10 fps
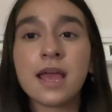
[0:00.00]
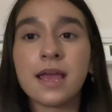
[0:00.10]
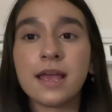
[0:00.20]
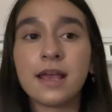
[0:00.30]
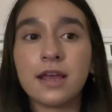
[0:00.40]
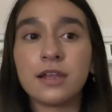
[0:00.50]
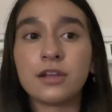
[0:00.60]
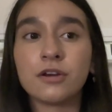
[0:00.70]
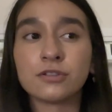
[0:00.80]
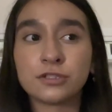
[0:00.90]
and
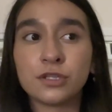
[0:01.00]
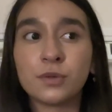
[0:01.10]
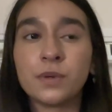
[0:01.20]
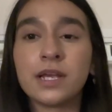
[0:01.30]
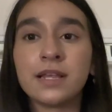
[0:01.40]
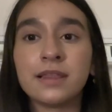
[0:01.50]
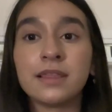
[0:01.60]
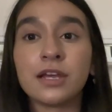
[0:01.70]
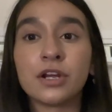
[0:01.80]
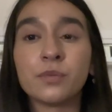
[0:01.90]
also in their